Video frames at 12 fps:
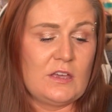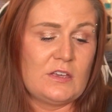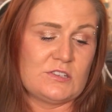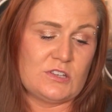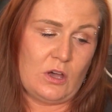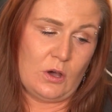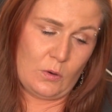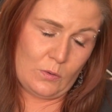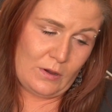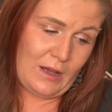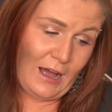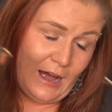
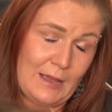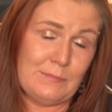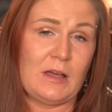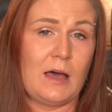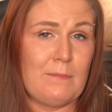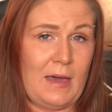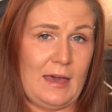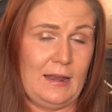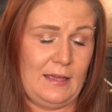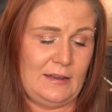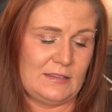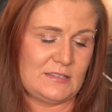So I'm not mad
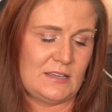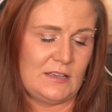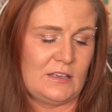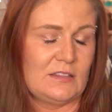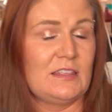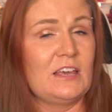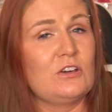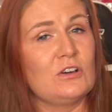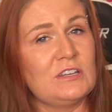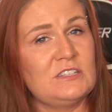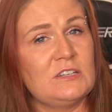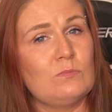at it. They could
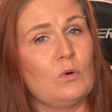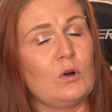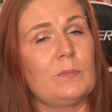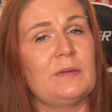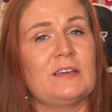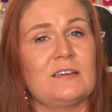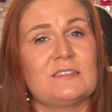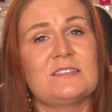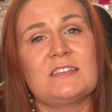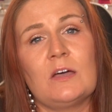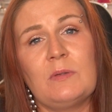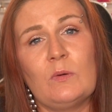have did more because
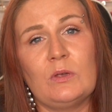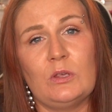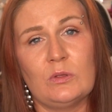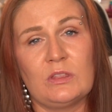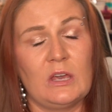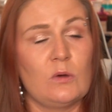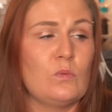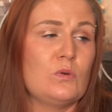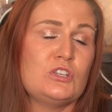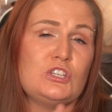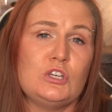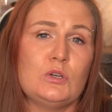tell me what you think.
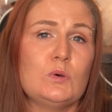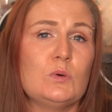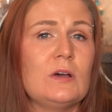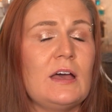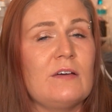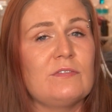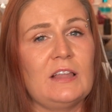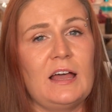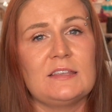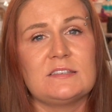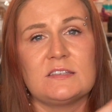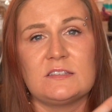Would you have
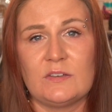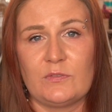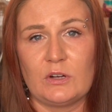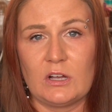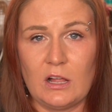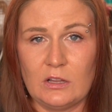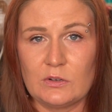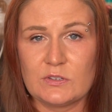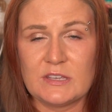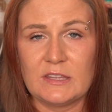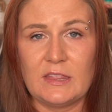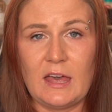liked different
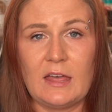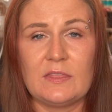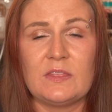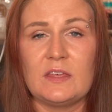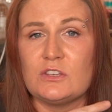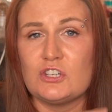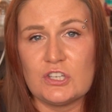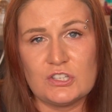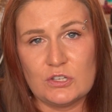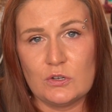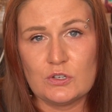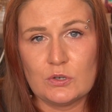colors in that than just
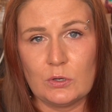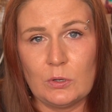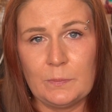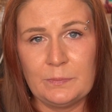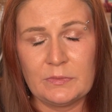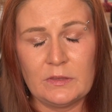neutral?